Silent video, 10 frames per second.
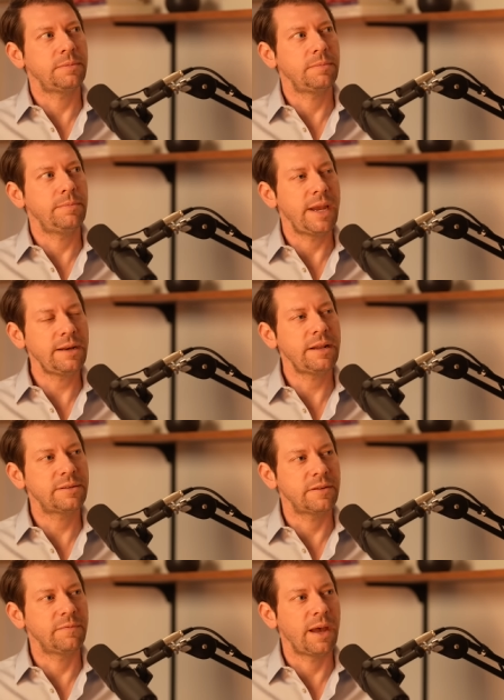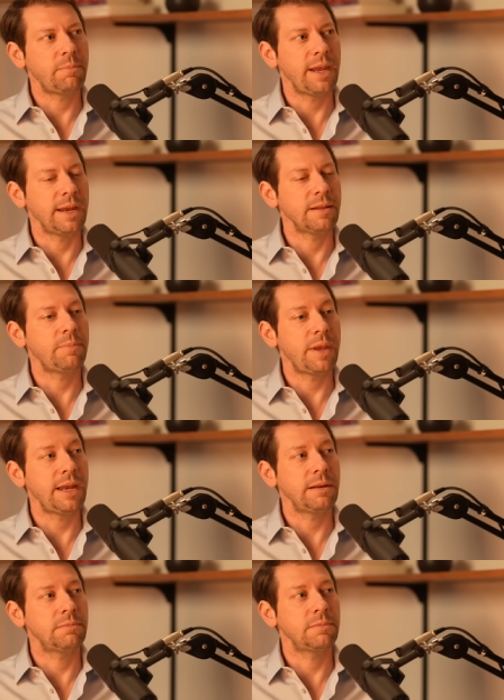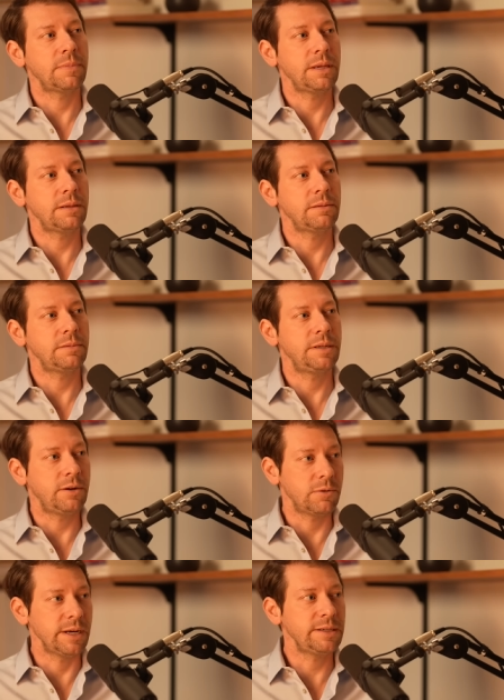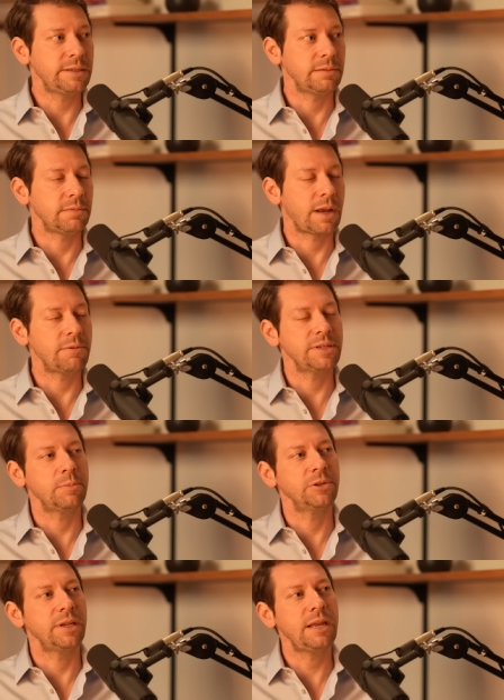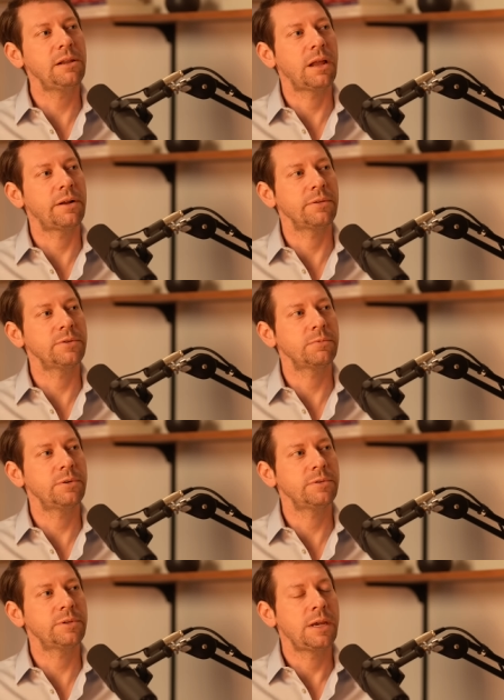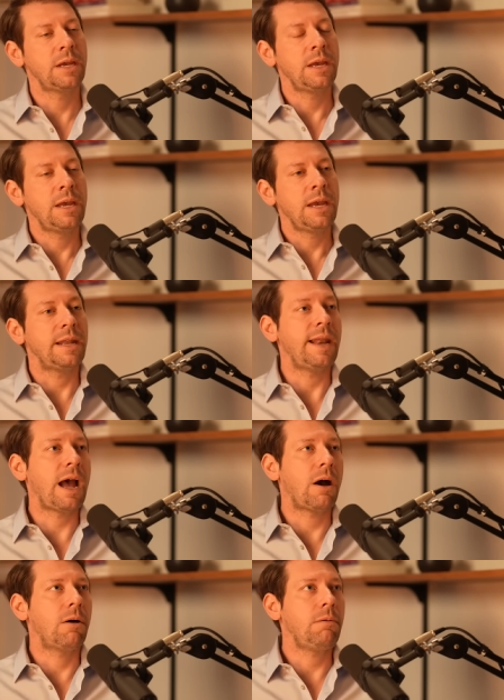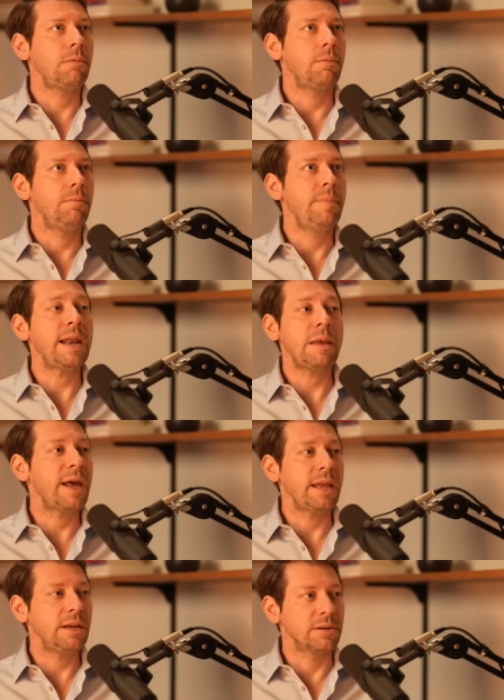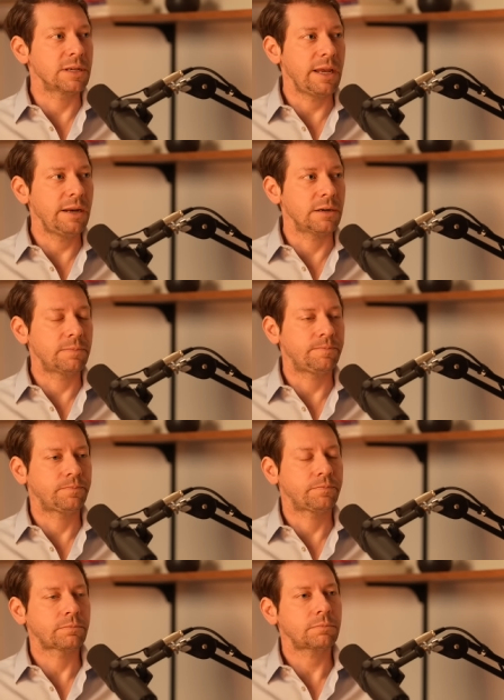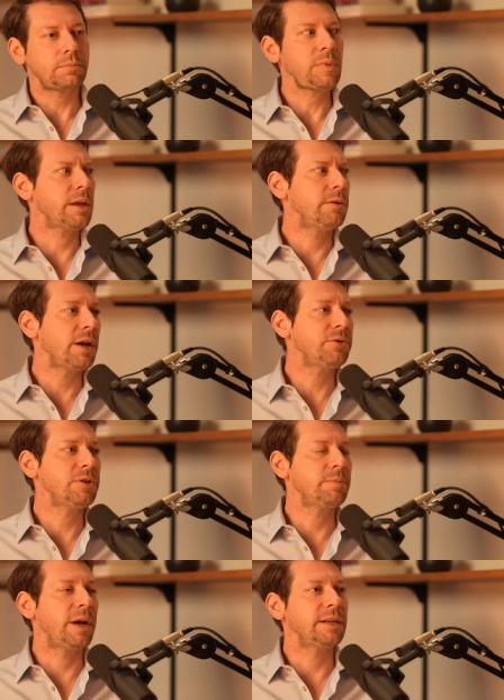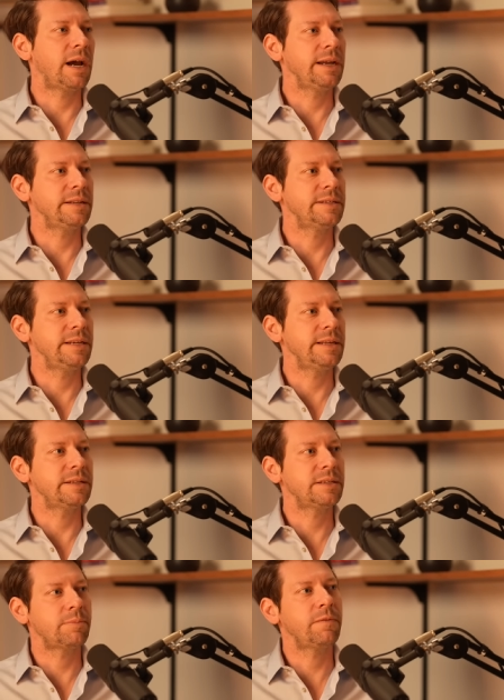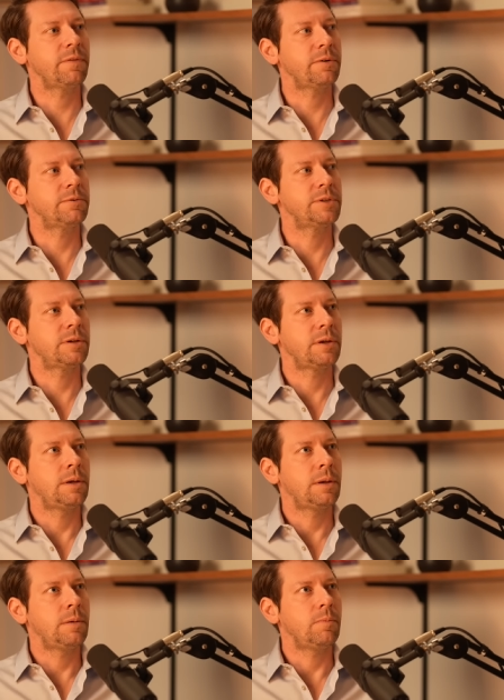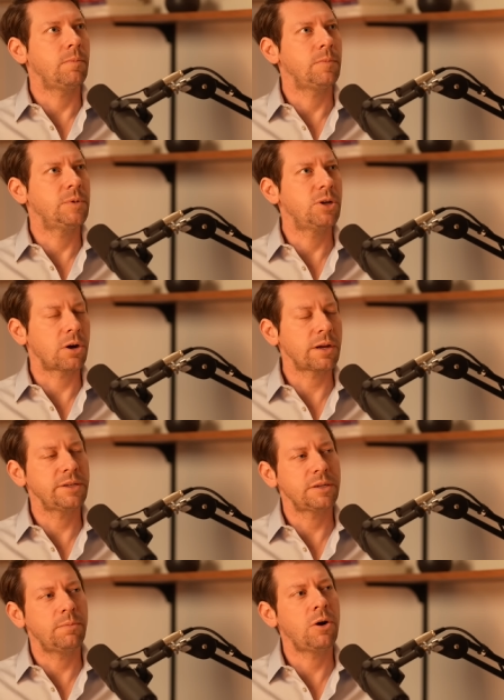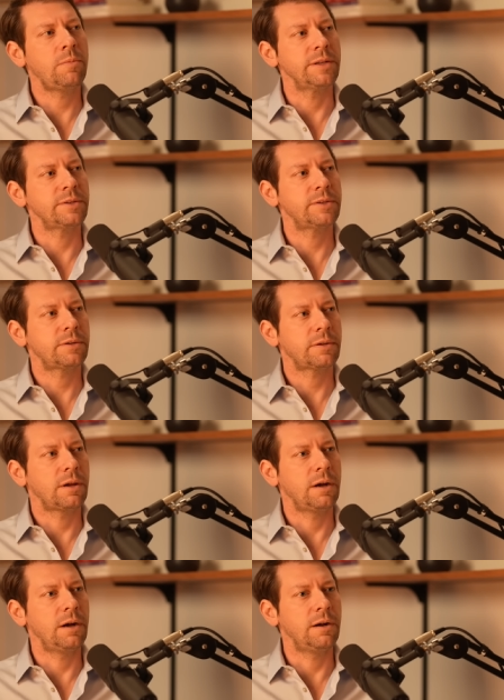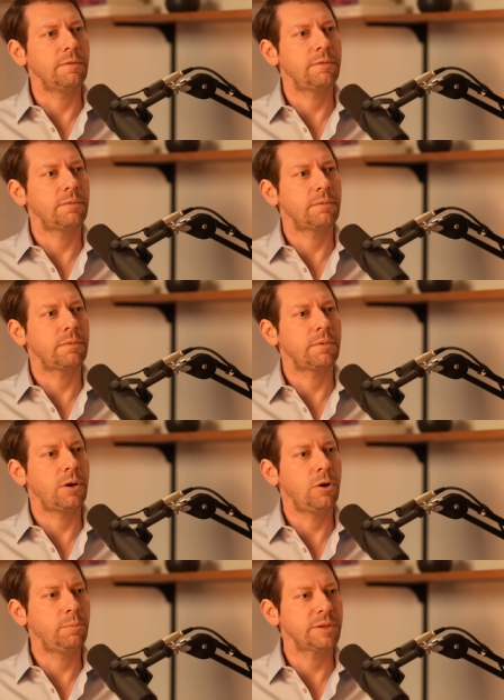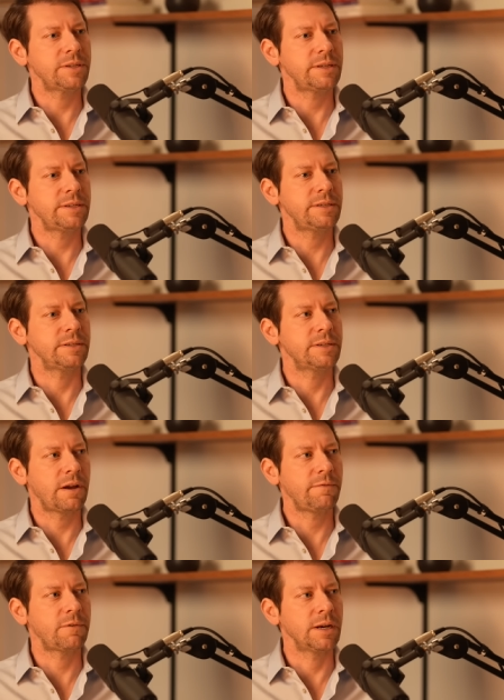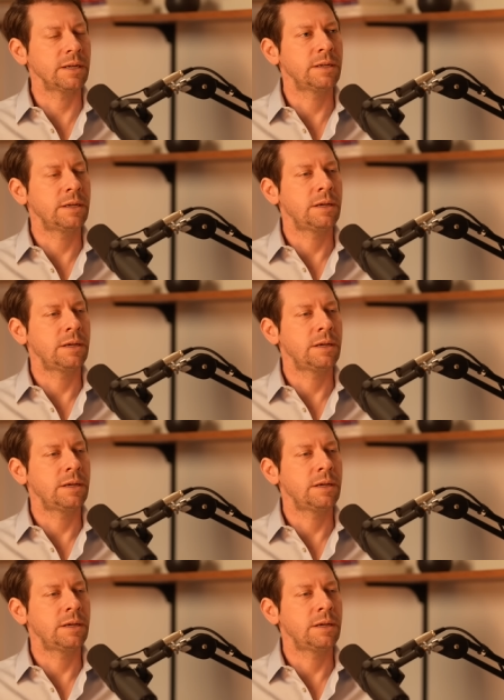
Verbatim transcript: maintenance of that pain, the pain decreased and I was able to heal a lot of those wounds. And now, many, many years later, in retrospect, I can see that some of those darkest moments of hopelessness and suffering